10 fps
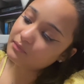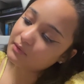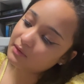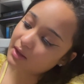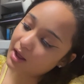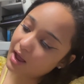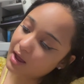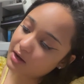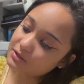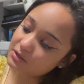that I
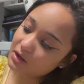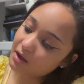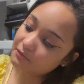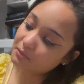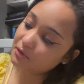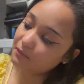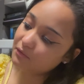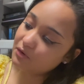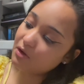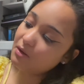actually got from
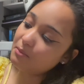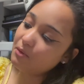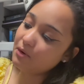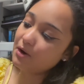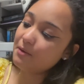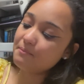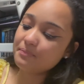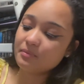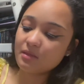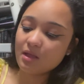Denver Doll Emporium.
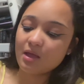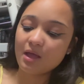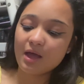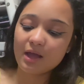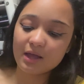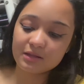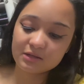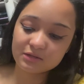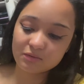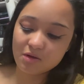I got
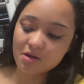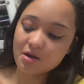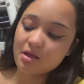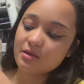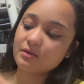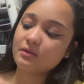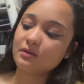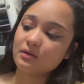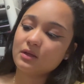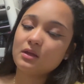this one,
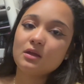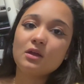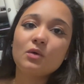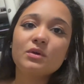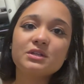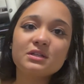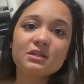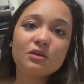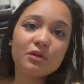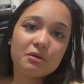which isn't going to